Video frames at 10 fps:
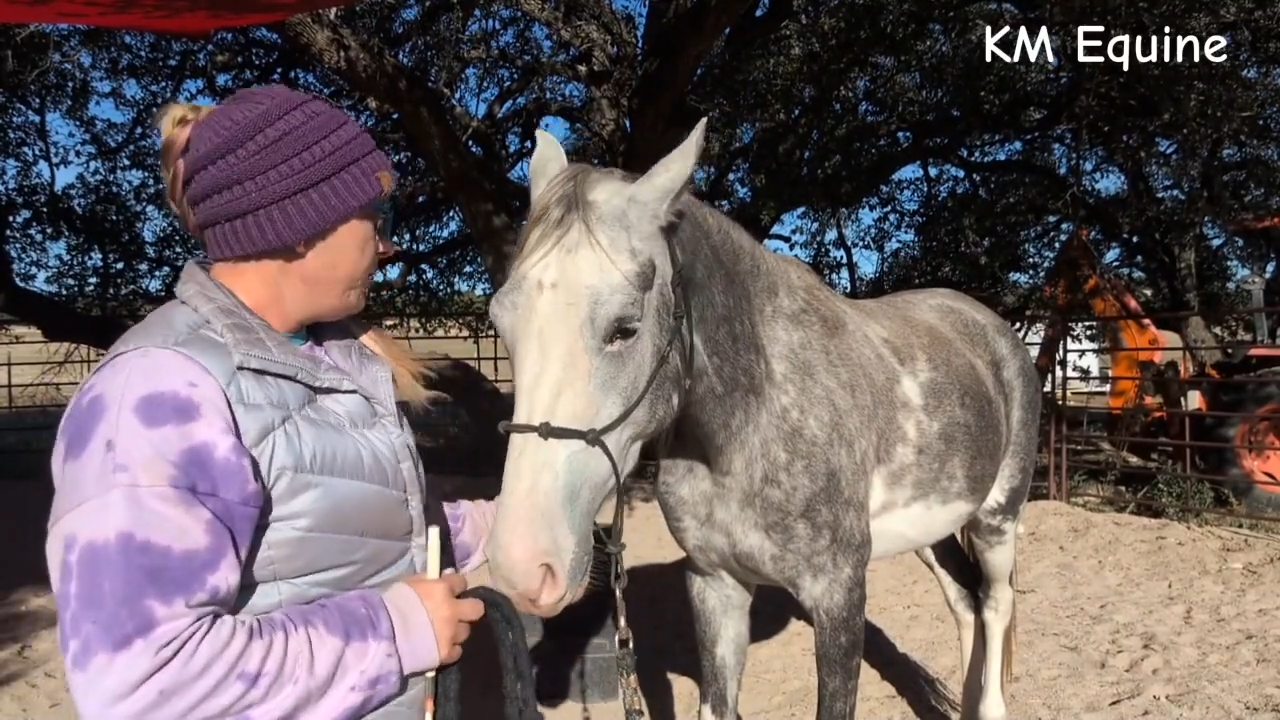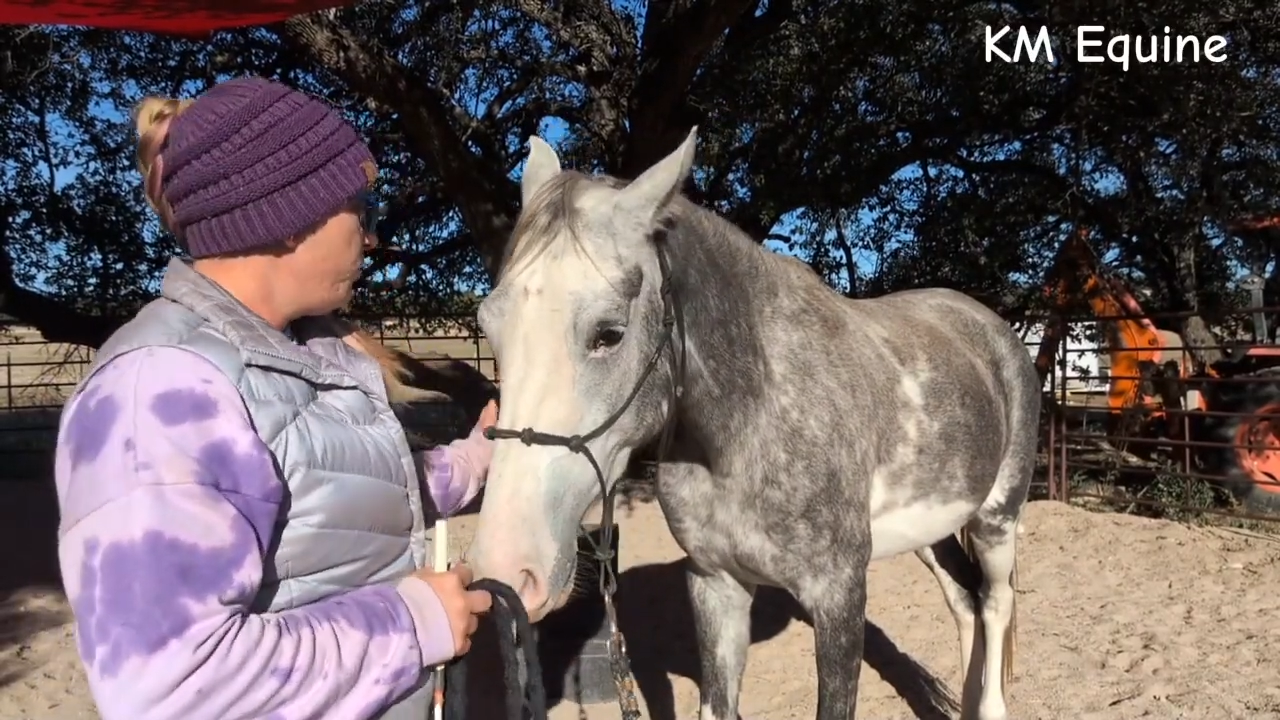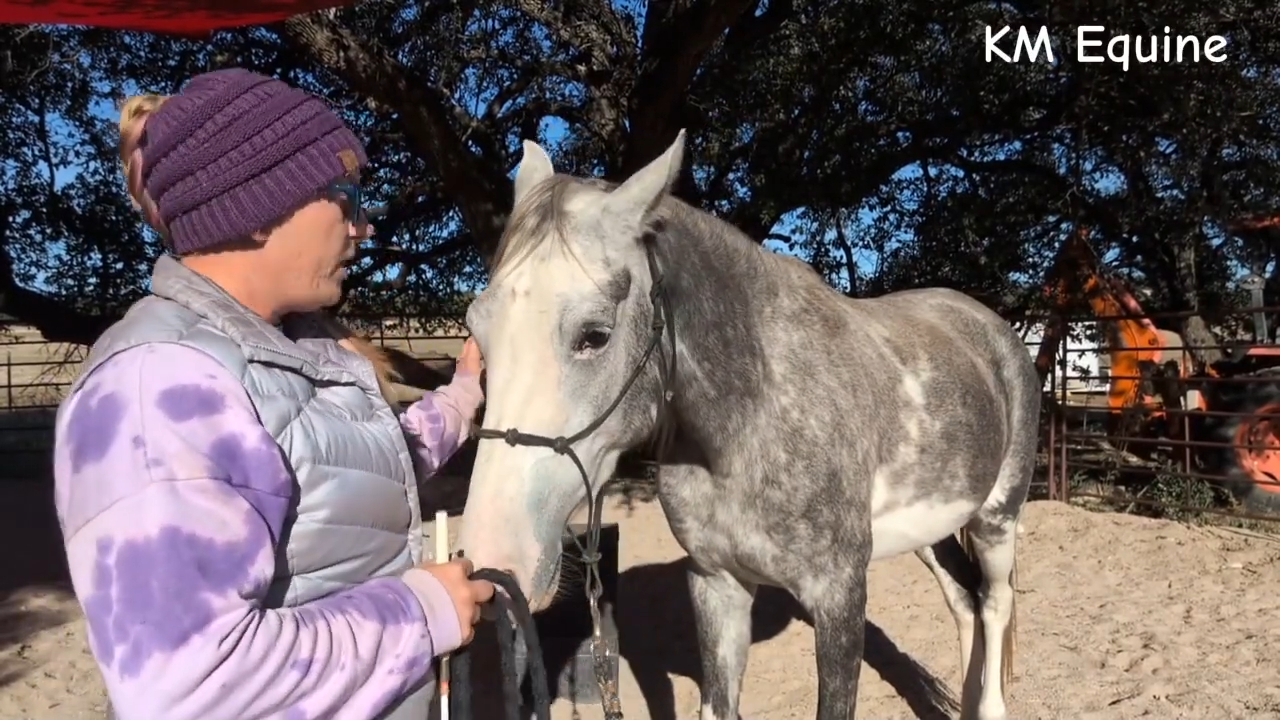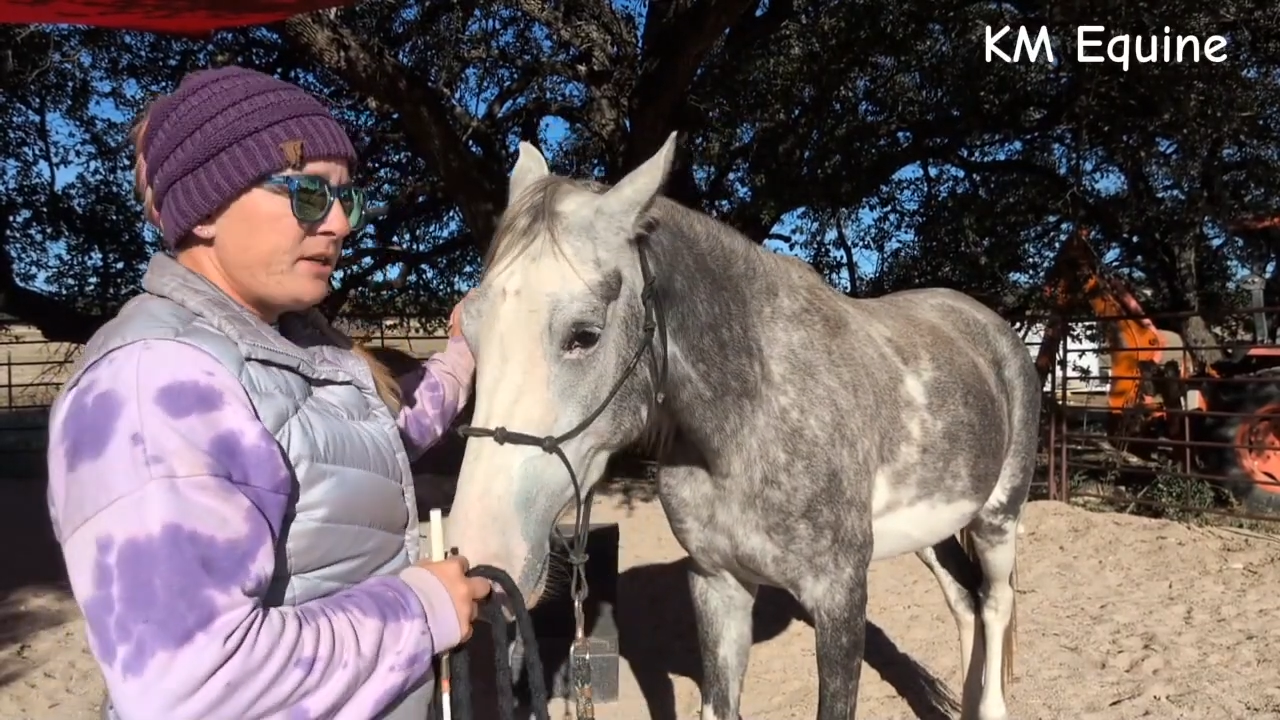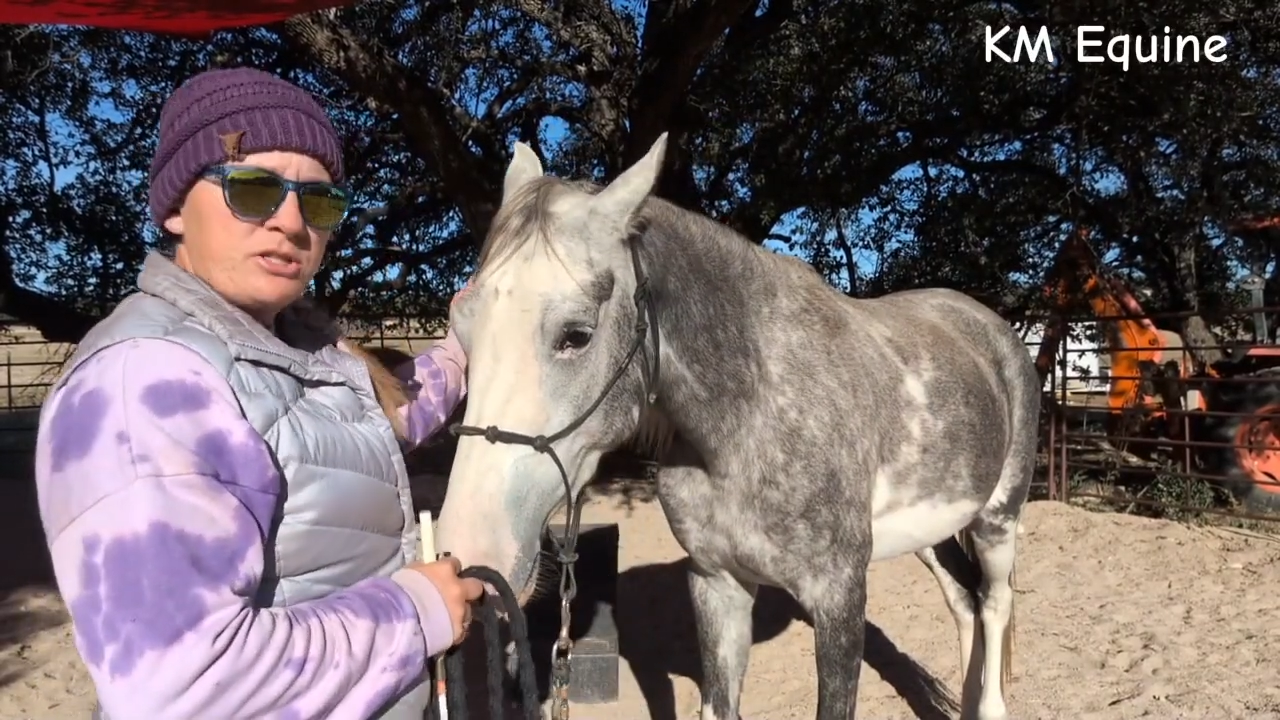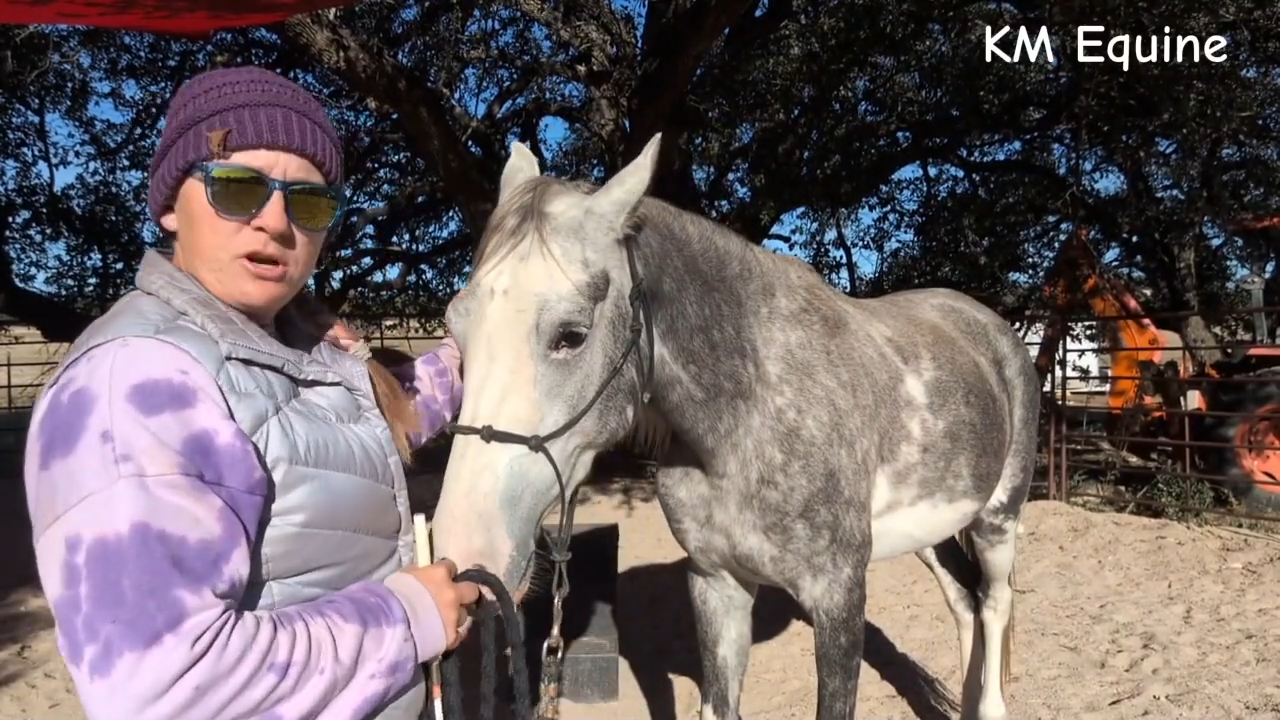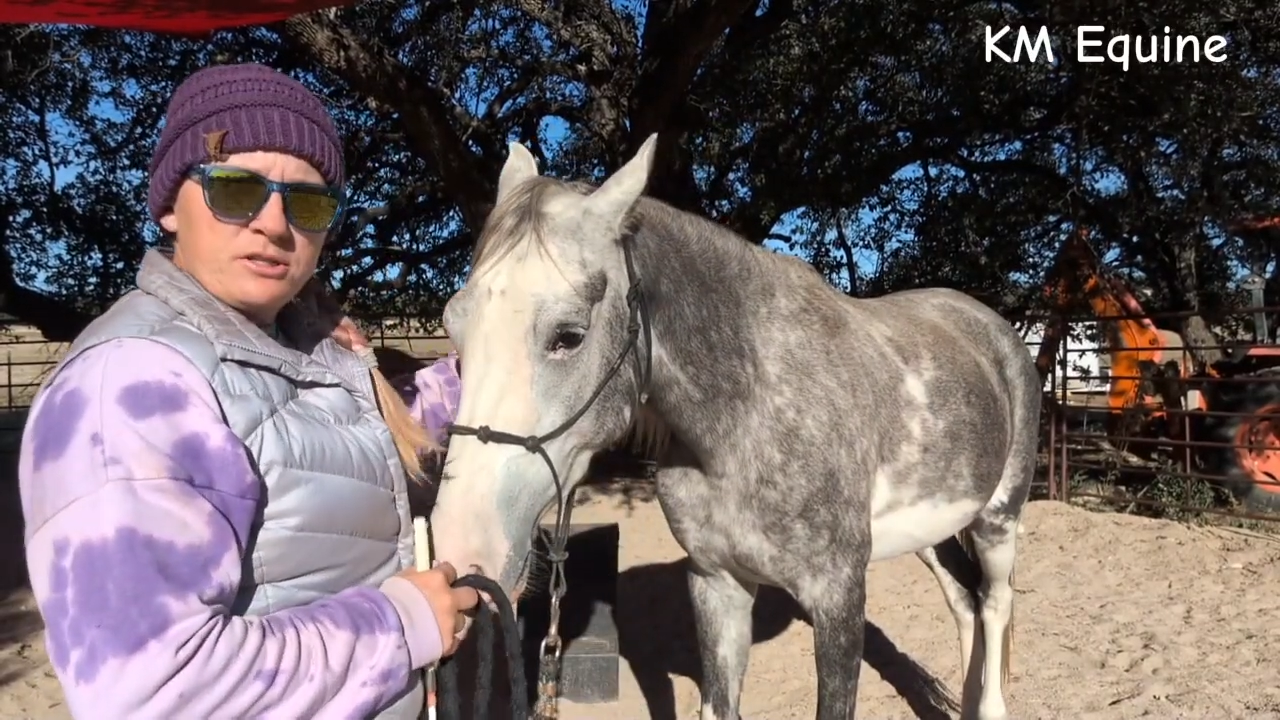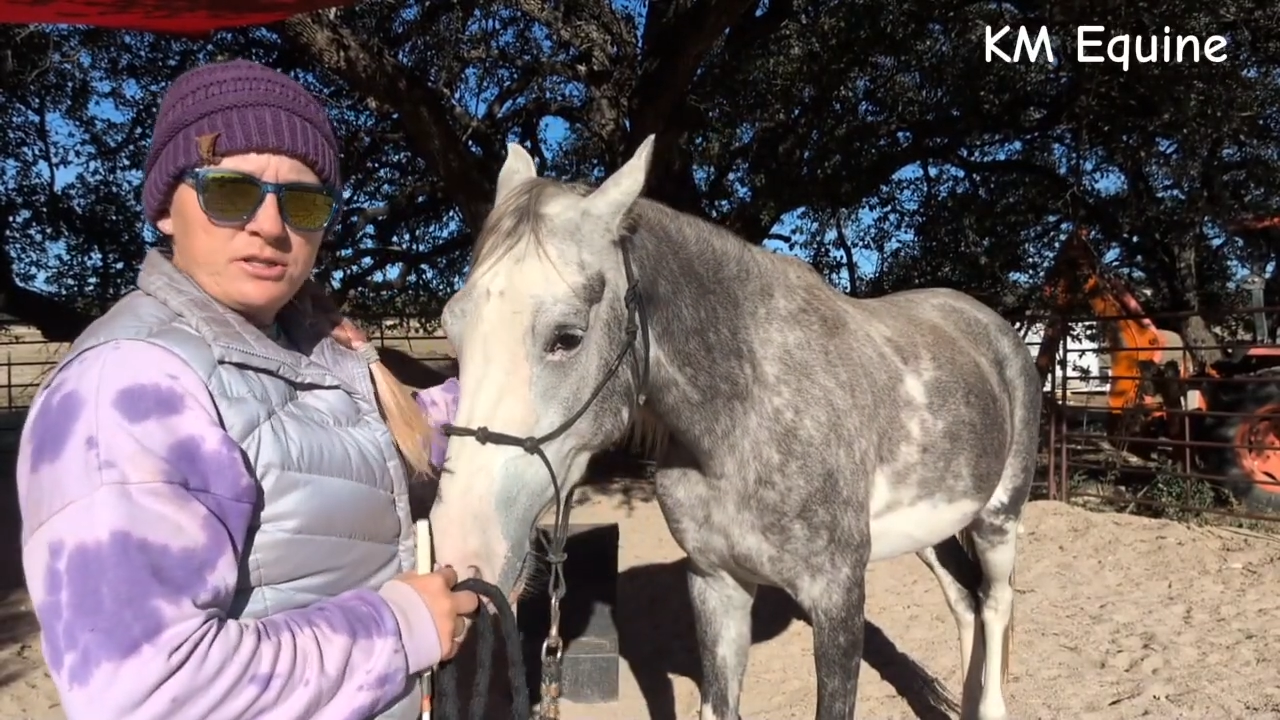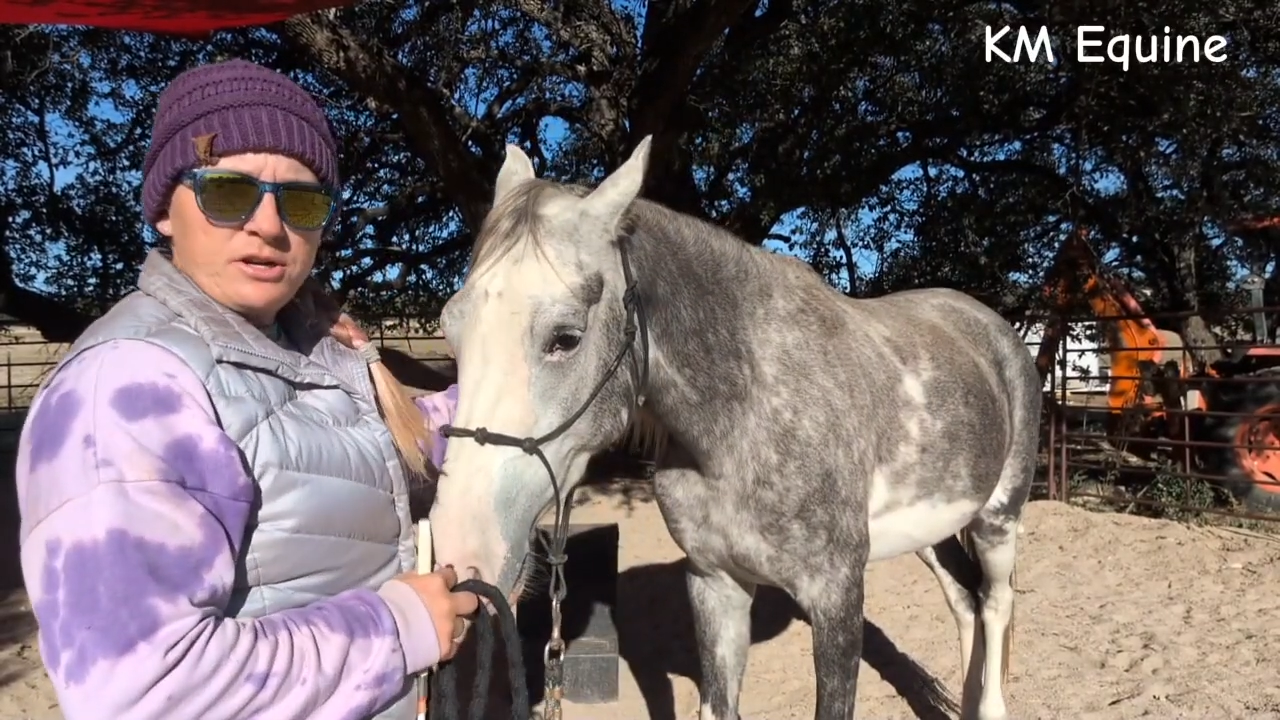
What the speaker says: where I started